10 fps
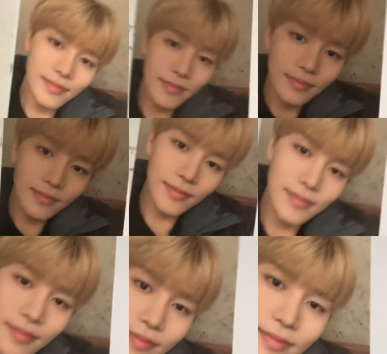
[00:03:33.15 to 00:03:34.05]
Yuta's
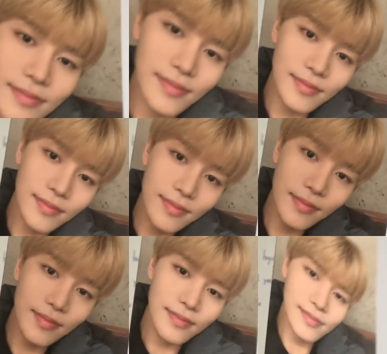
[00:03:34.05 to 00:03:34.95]
like kind of my
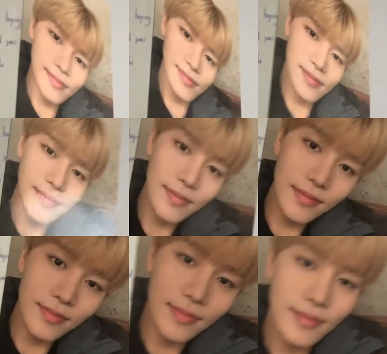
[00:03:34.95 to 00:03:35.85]
bias, and then Tay was
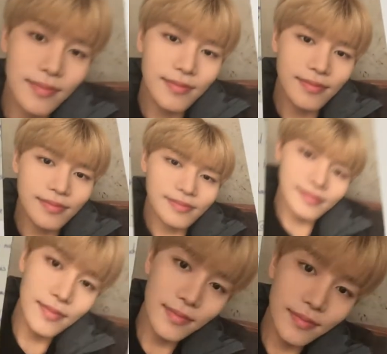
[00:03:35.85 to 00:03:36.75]
also kind of my bias,
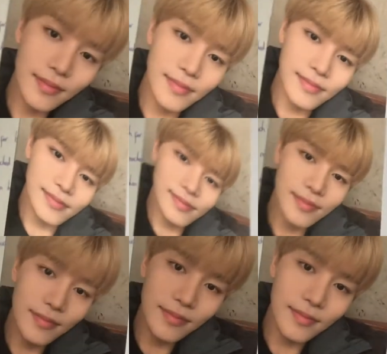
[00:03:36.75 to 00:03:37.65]
but they're all kind
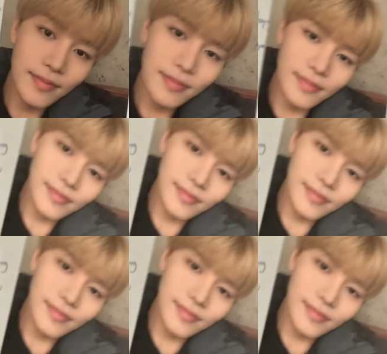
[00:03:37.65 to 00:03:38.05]
of my bias,